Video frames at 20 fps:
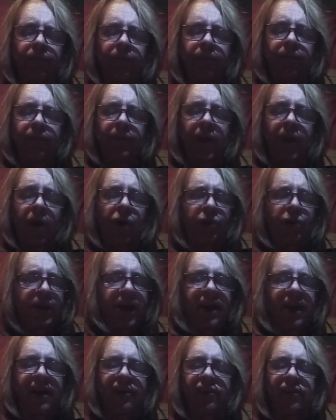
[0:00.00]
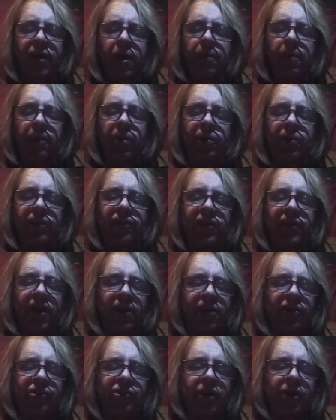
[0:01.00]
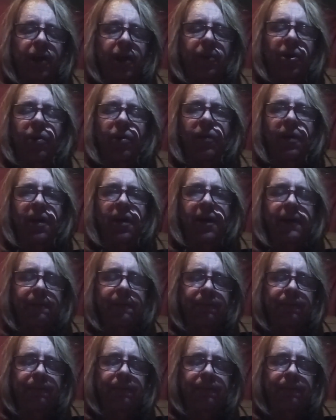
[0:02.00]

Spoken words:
Oh, yes, Mona's done her job all right.